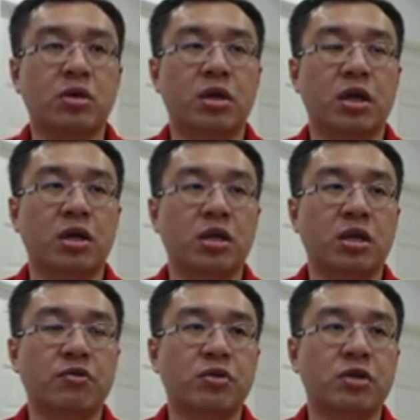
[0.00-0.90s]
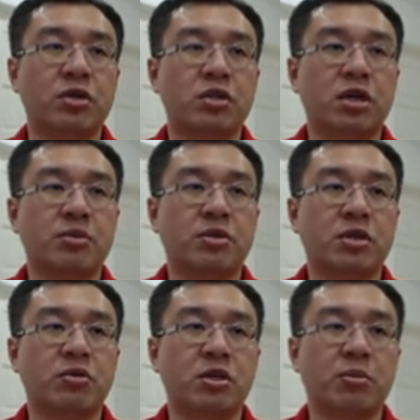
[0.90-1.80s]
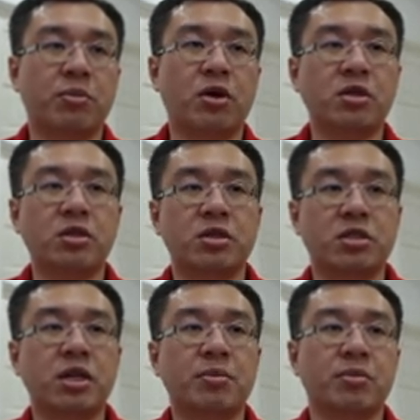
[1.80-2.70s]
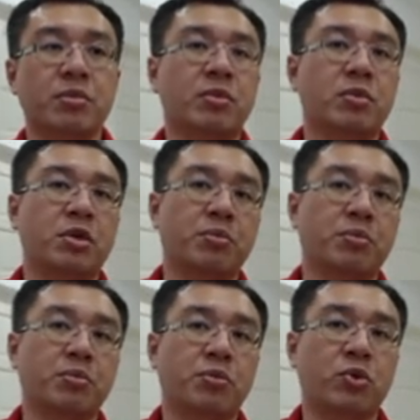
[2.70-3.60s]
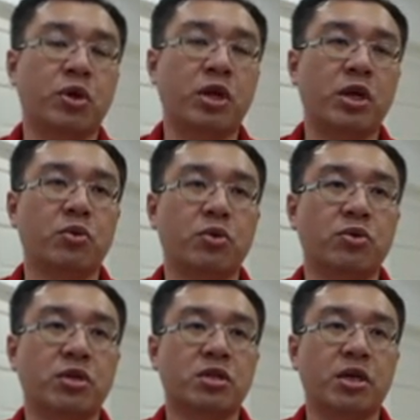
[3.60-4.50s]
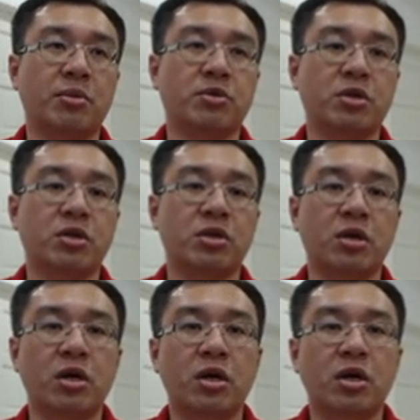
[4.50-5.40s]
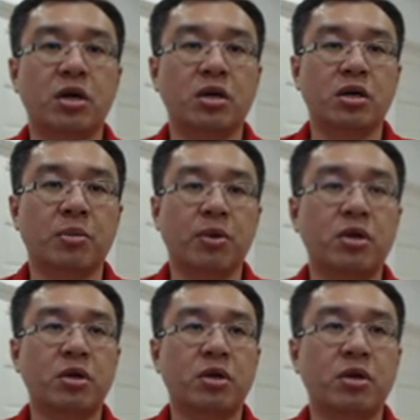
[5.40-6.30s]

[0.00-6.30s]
and if you just capture with the pawn, same, the queen you just capture the pawn